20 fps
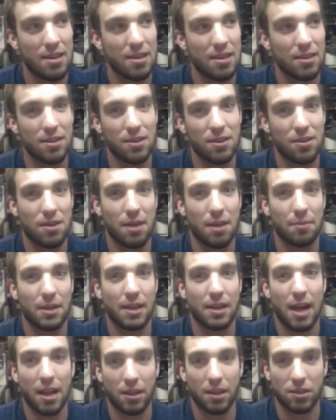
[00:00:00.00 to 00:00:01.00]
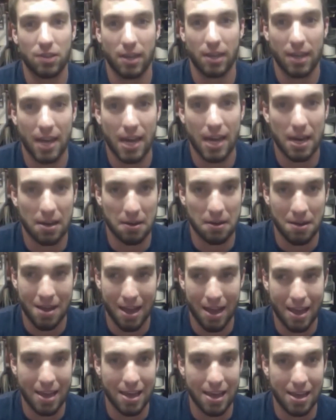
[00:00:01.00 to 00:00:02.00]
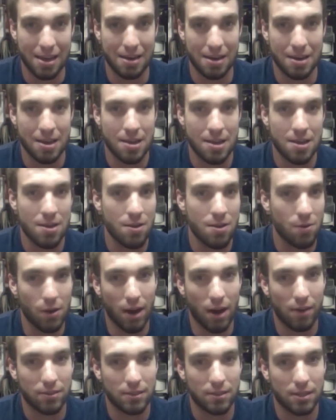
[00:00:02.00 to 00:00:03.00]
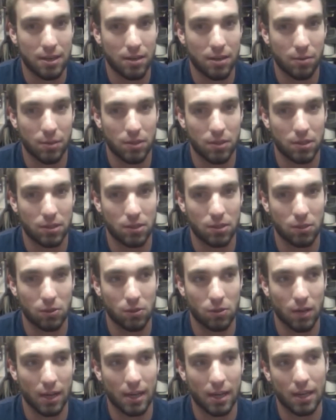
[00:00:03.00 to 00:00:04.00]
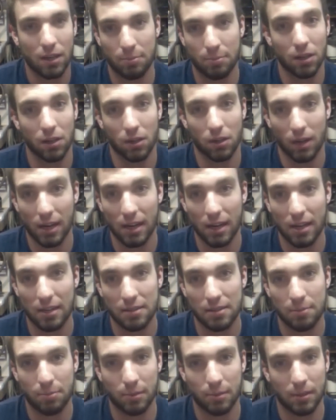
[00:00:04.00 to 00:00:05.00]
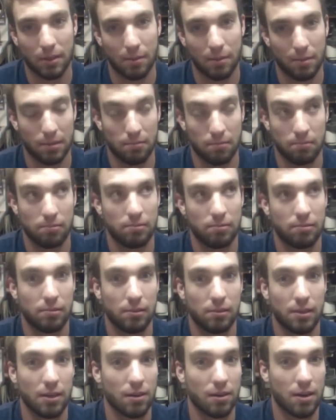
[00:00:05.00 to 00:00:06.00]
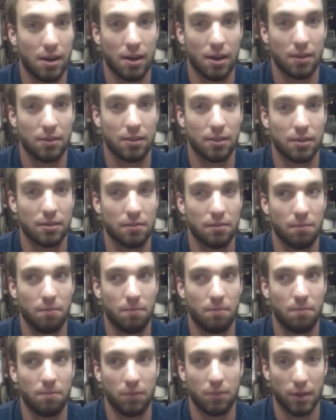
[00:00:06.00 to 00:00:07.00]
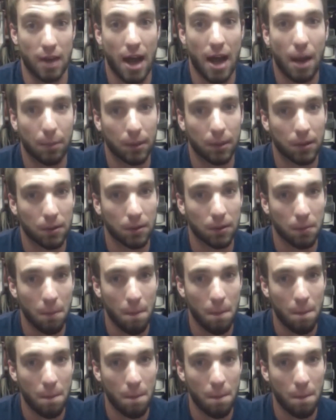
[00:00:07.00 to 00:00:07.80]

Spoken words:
I'm in college right now, and when I was in elementary school, I got good grades, but I mean, they're nothing phenomenal.